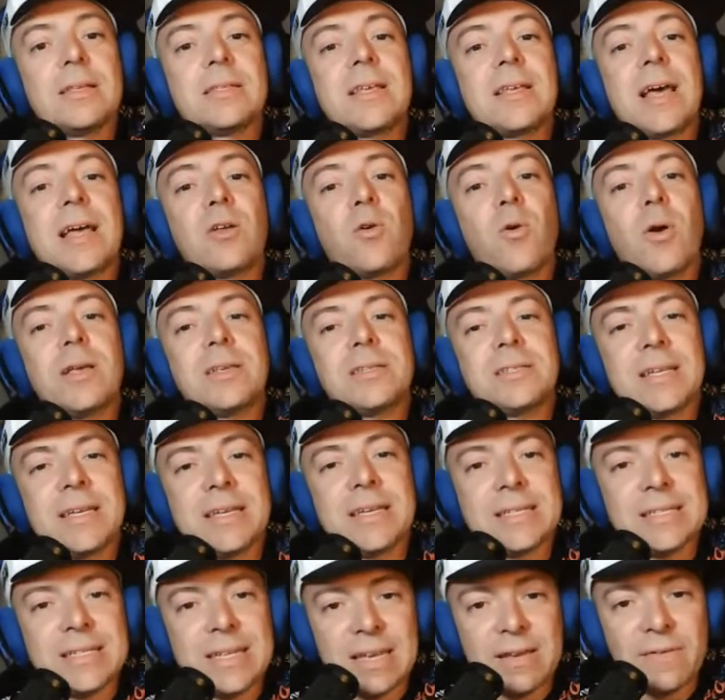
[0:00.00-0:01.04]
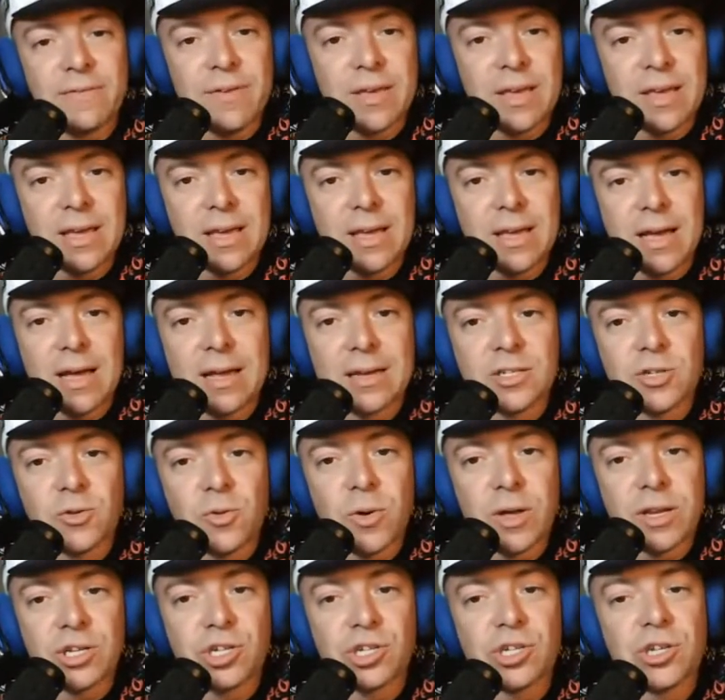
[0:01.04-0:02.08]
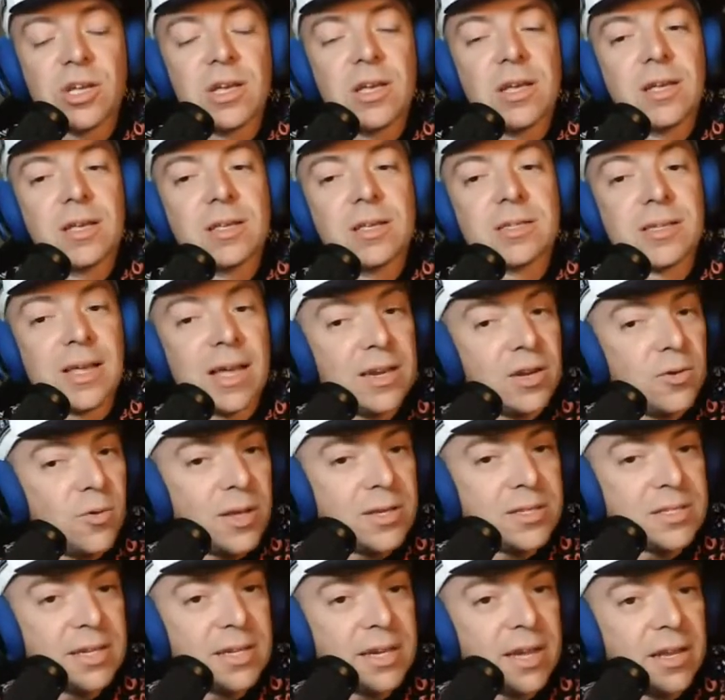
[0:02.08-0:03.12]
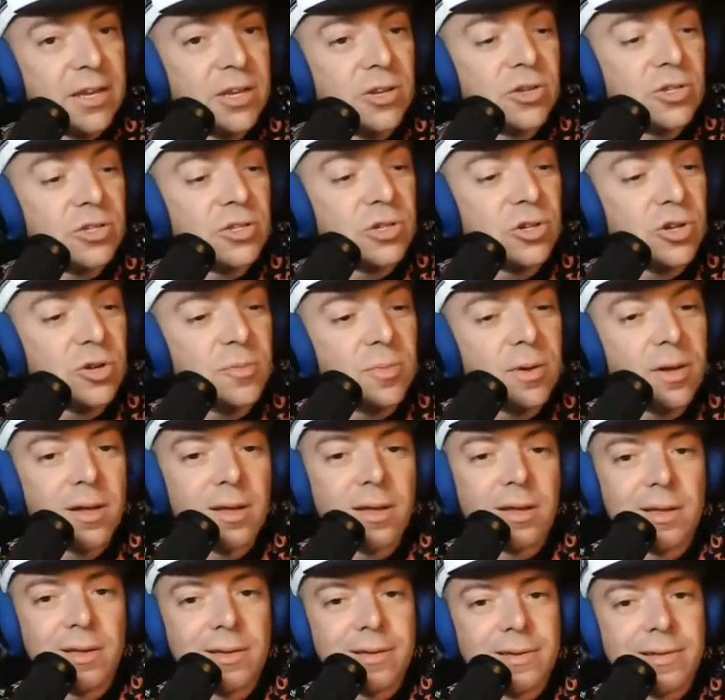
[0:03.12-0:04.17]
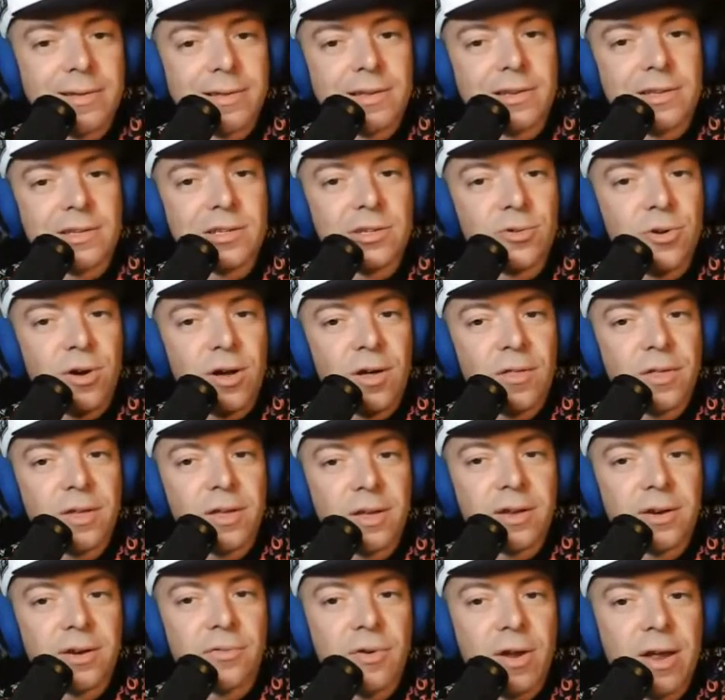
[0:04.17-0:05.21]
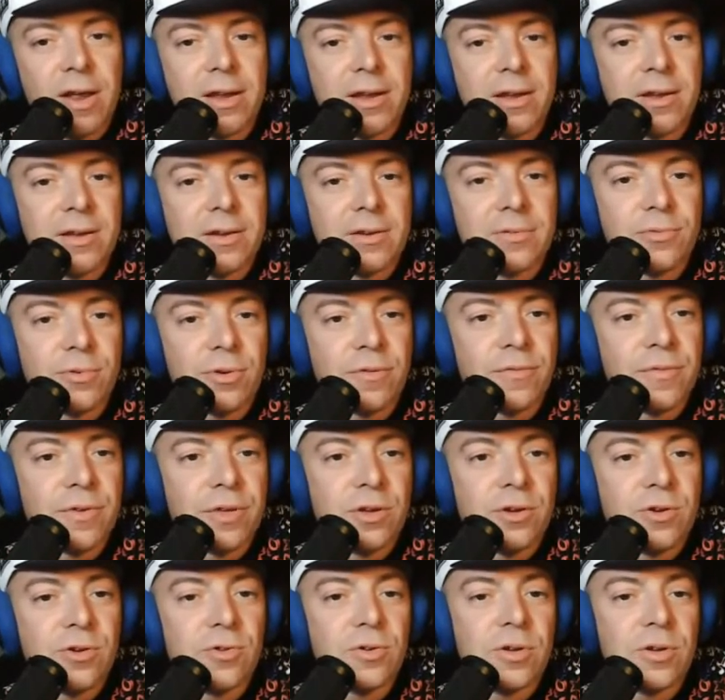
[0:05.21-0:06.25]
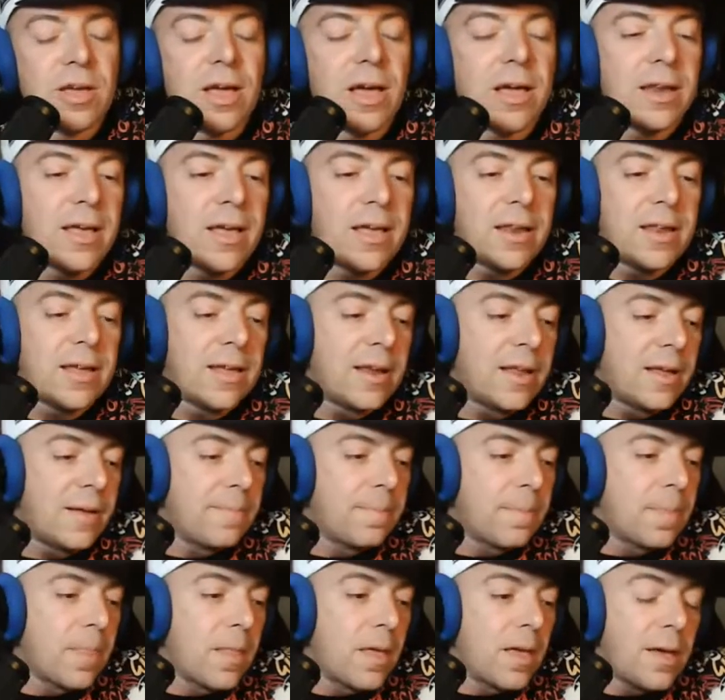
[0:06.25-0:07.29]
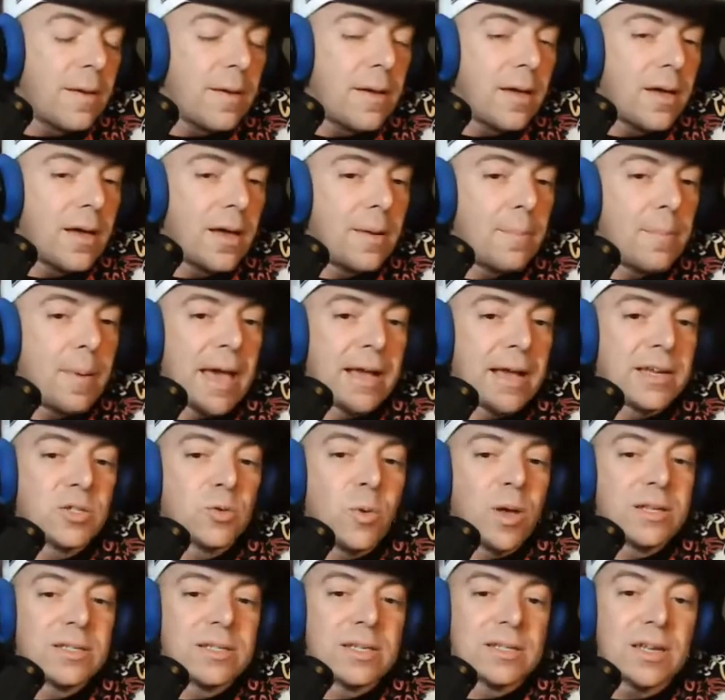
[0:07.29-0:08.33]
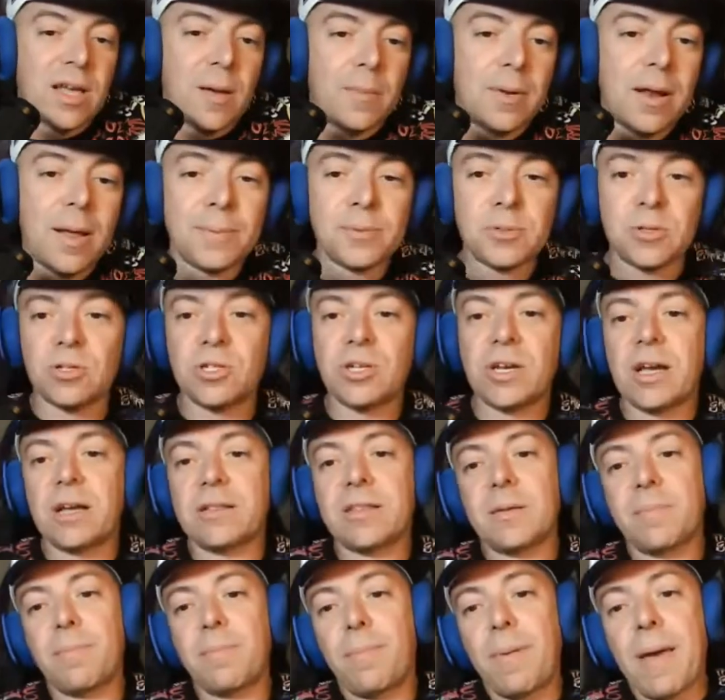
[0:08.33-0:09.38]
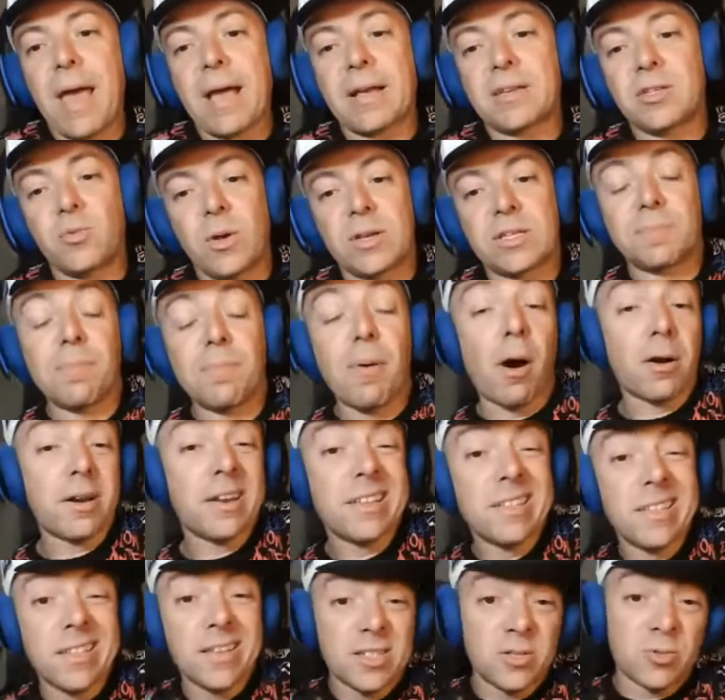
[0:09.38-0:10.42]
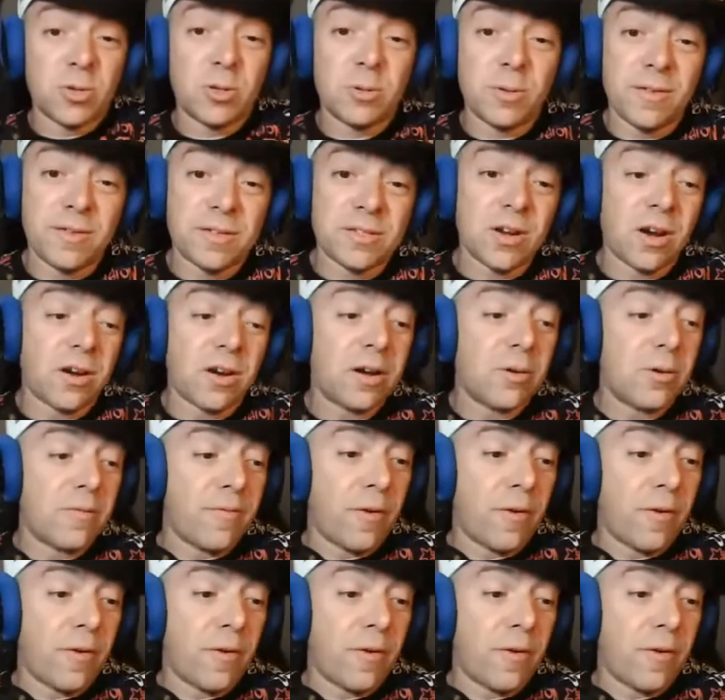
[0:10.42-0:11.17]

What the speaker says: Sidequesting TV on Twitch. Sidequesting on YouTube. Do all the rate, review, yada yada yada. PAX West is coming up, so check out the PAX West party list, which we started.